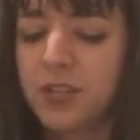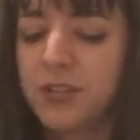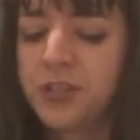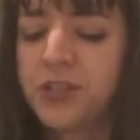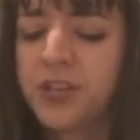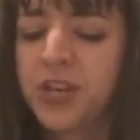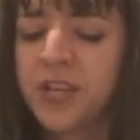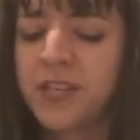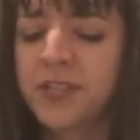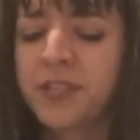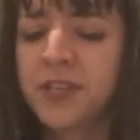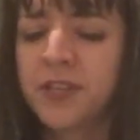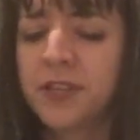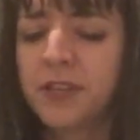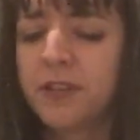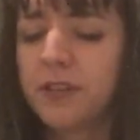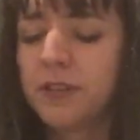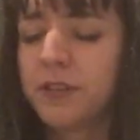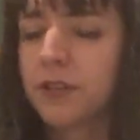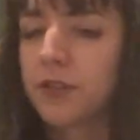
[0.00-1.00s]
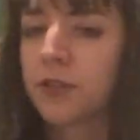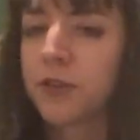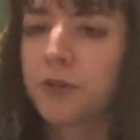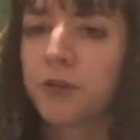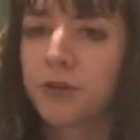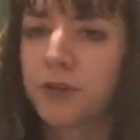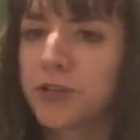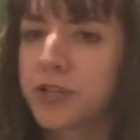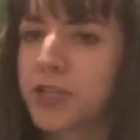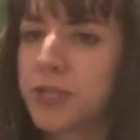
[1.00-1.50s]
doesn't
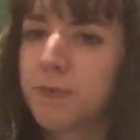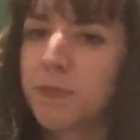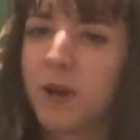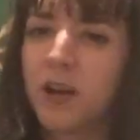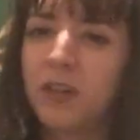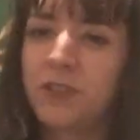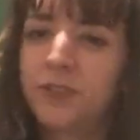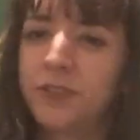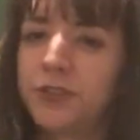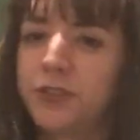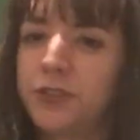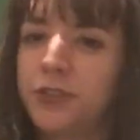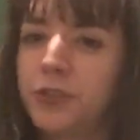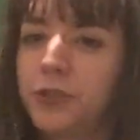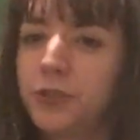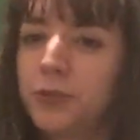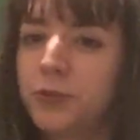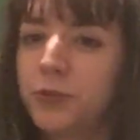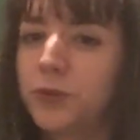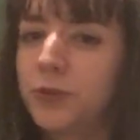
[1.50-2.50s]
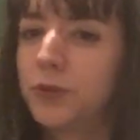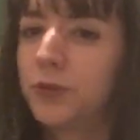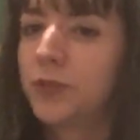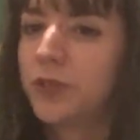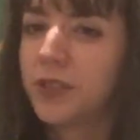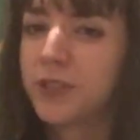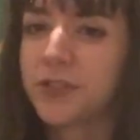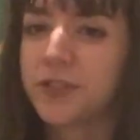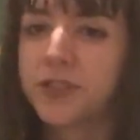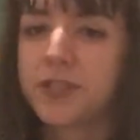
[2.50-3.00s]
correspond to
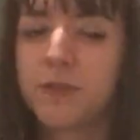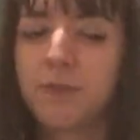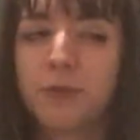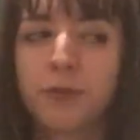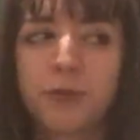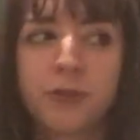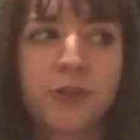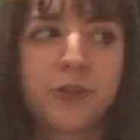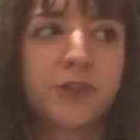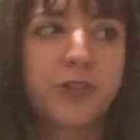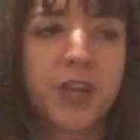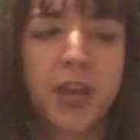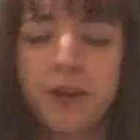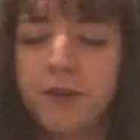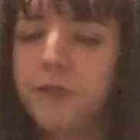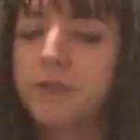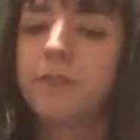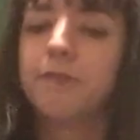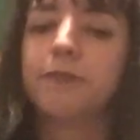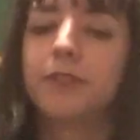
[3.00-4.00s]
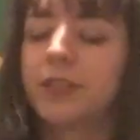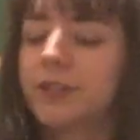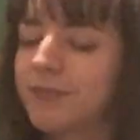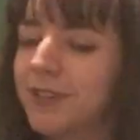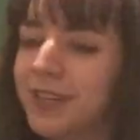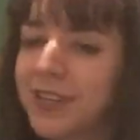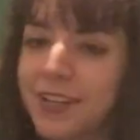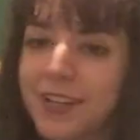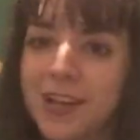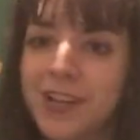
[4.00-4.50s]
a similar standard of
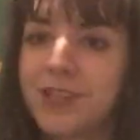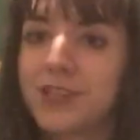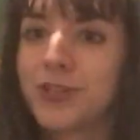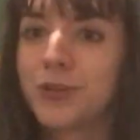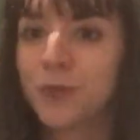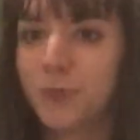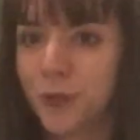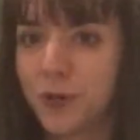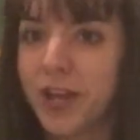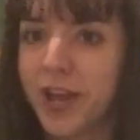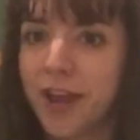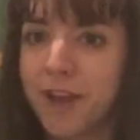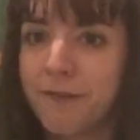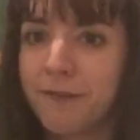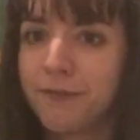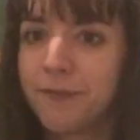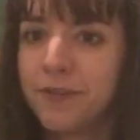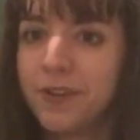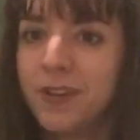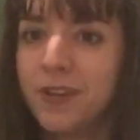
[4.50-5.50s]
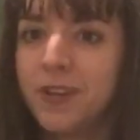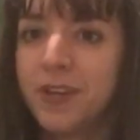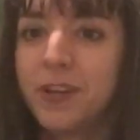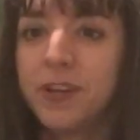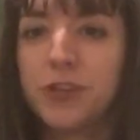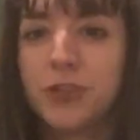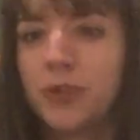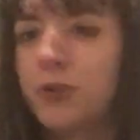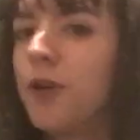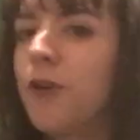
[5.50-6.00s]
living as it would have.
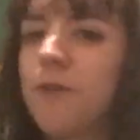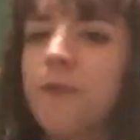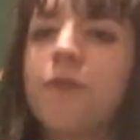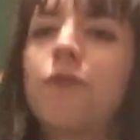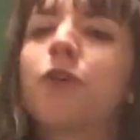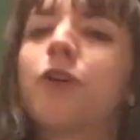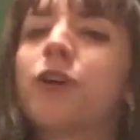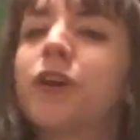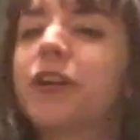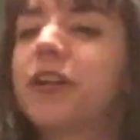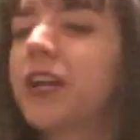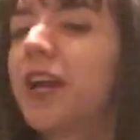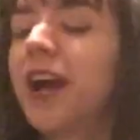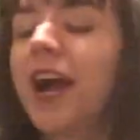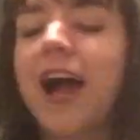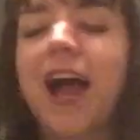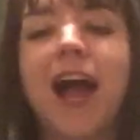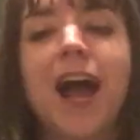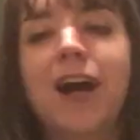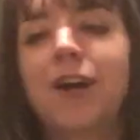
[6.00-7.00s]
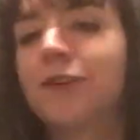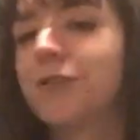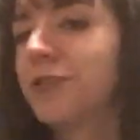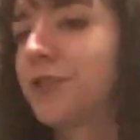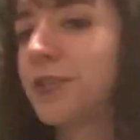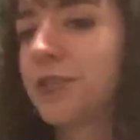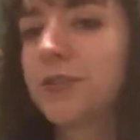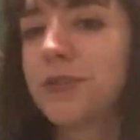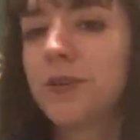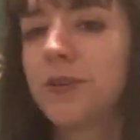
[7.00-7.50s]
To afford a
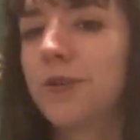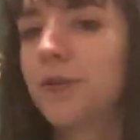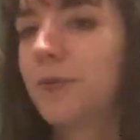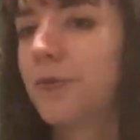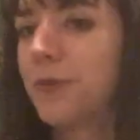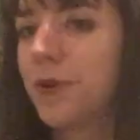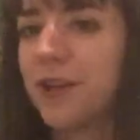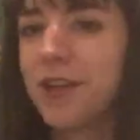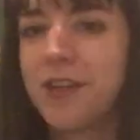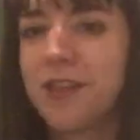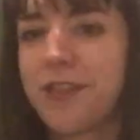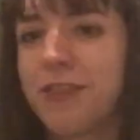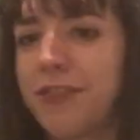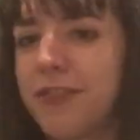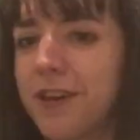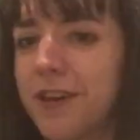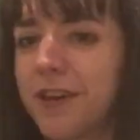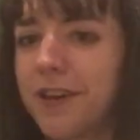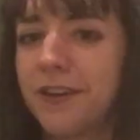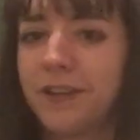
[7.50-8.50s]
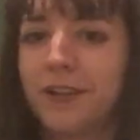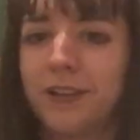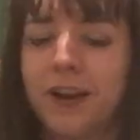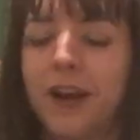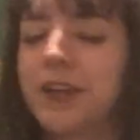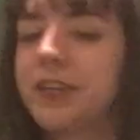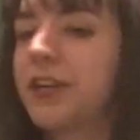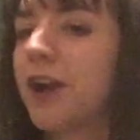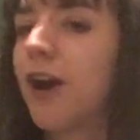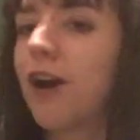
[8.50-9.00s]
house with
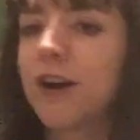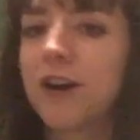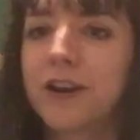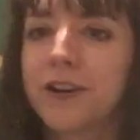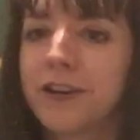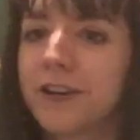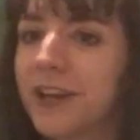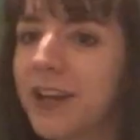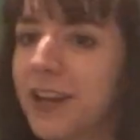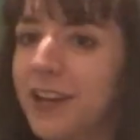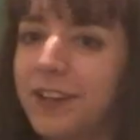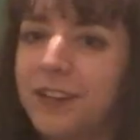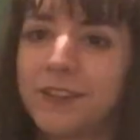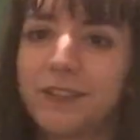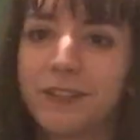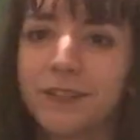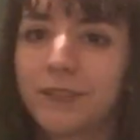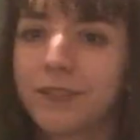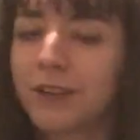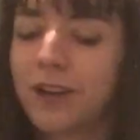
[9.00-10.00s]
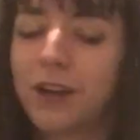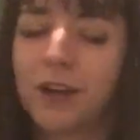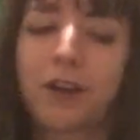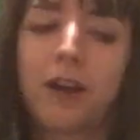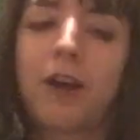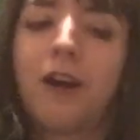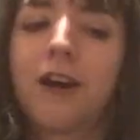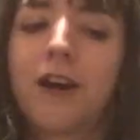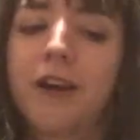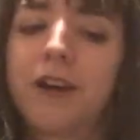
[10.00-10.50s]
a yard and a
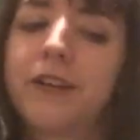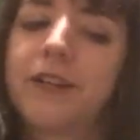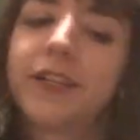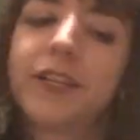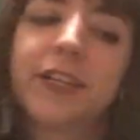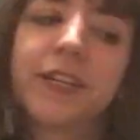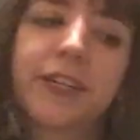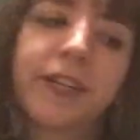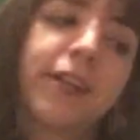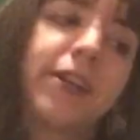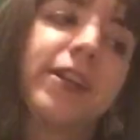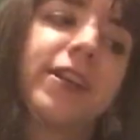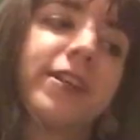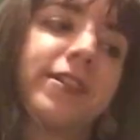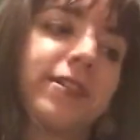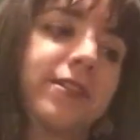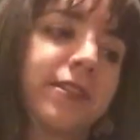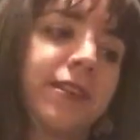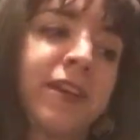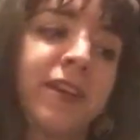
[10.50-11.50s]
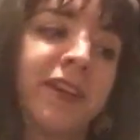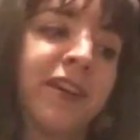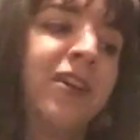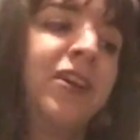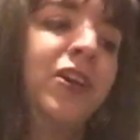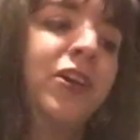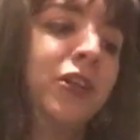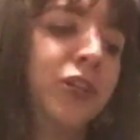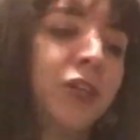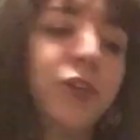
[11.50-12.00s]
car here, it's like
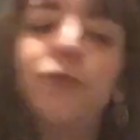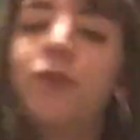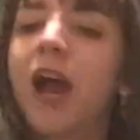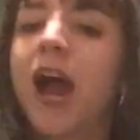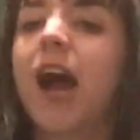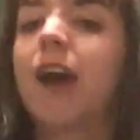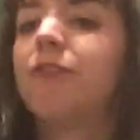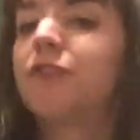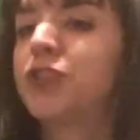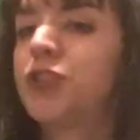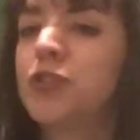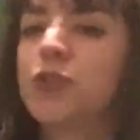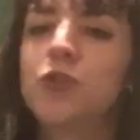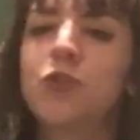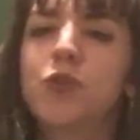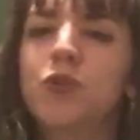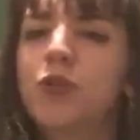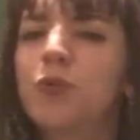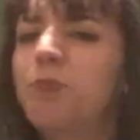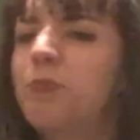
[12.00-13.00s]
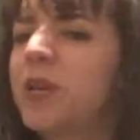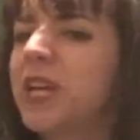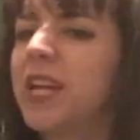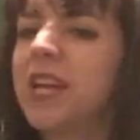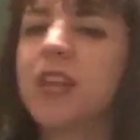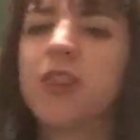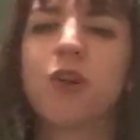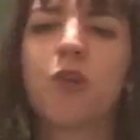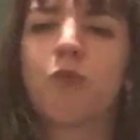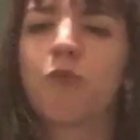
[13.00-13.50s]
you have to be
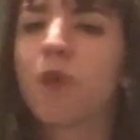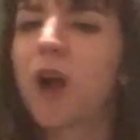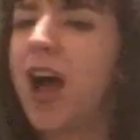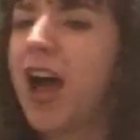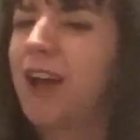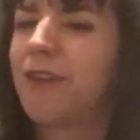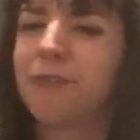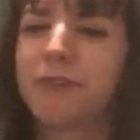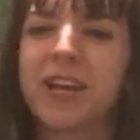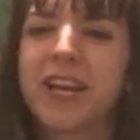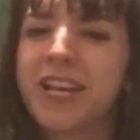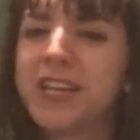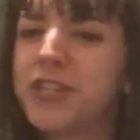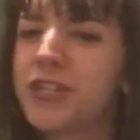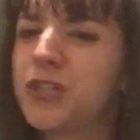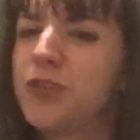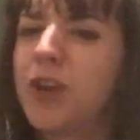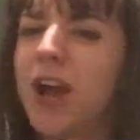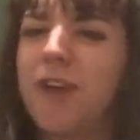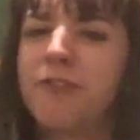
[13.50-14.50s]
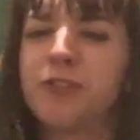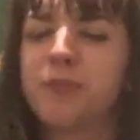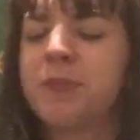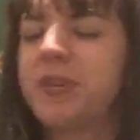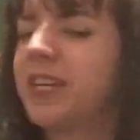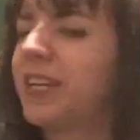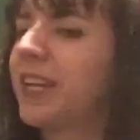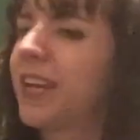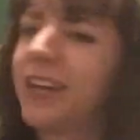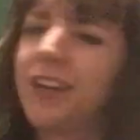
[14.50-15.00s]
in the rat race, you have to
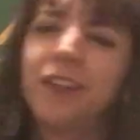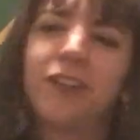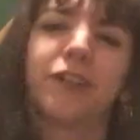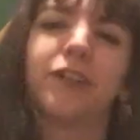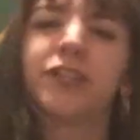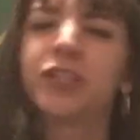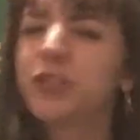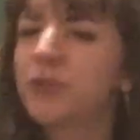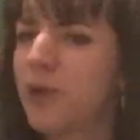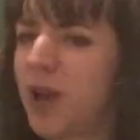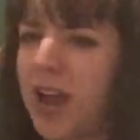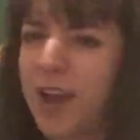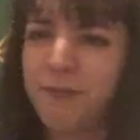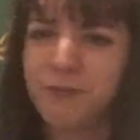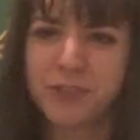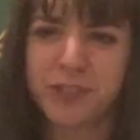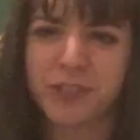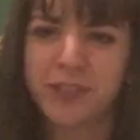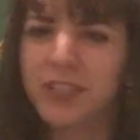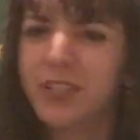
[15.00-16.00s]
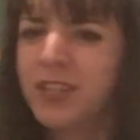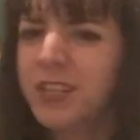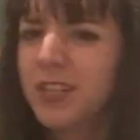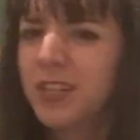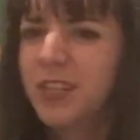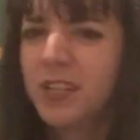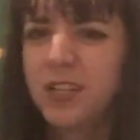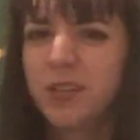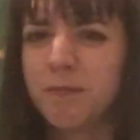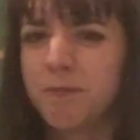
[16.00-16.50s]
be killer, you have to
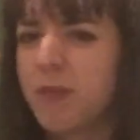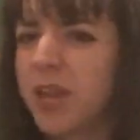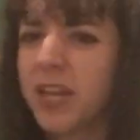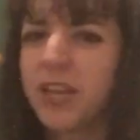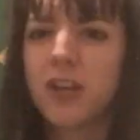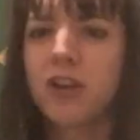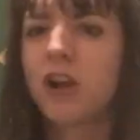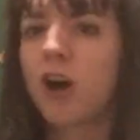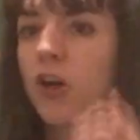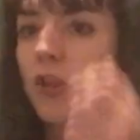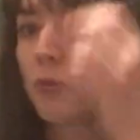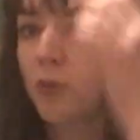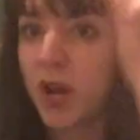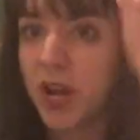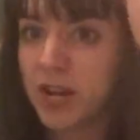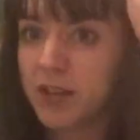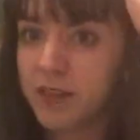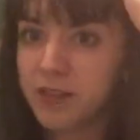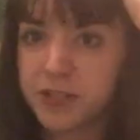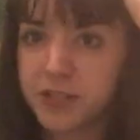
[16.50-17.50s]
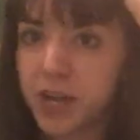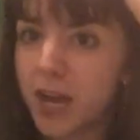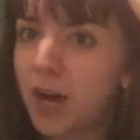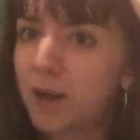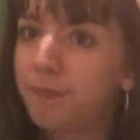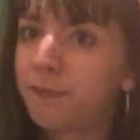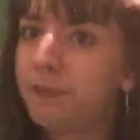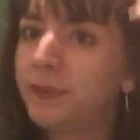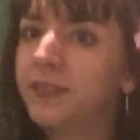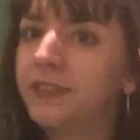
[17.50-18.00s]
make it all the way to the
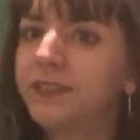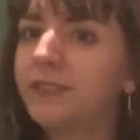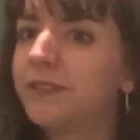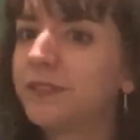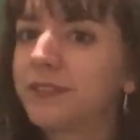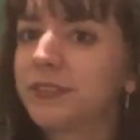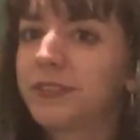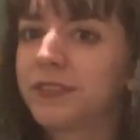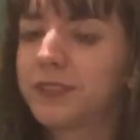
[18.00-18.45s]
top, you